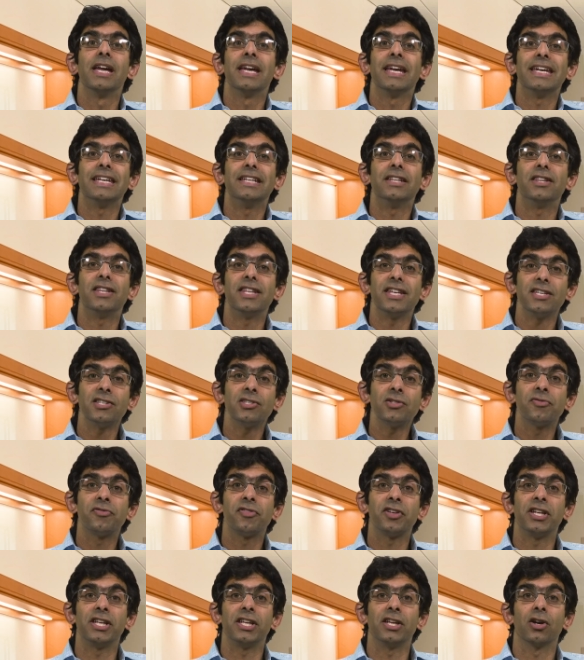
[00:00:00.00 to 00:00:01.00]
In this
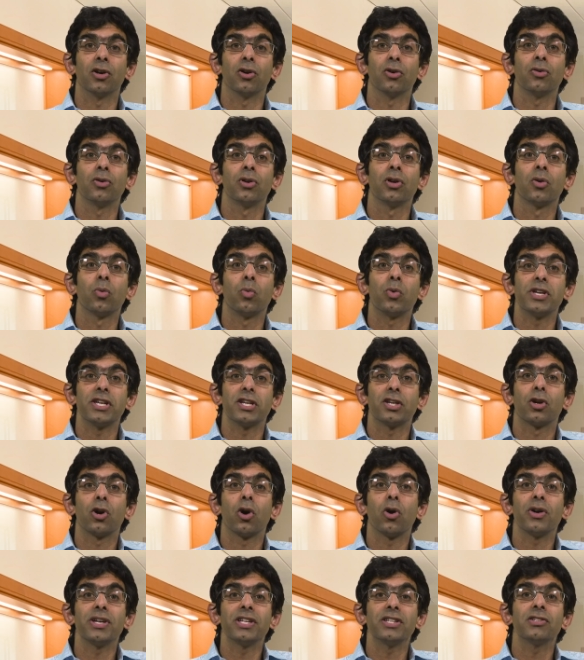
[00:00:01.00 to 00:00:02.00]
video, we are
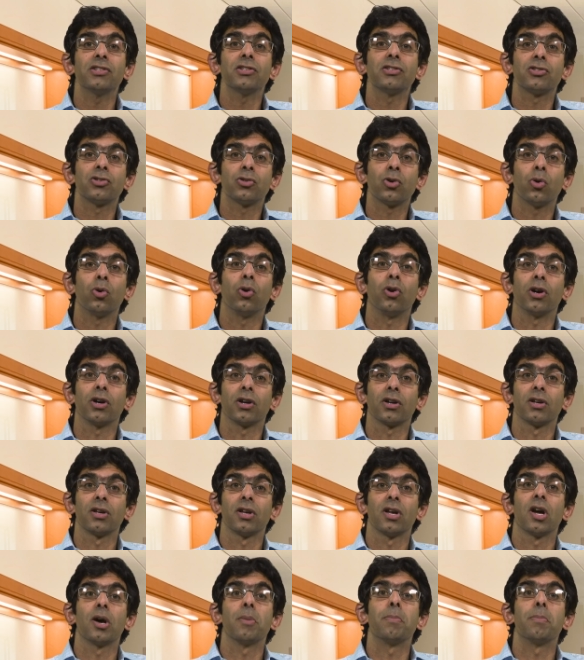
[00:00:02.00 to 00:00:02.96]
going to talk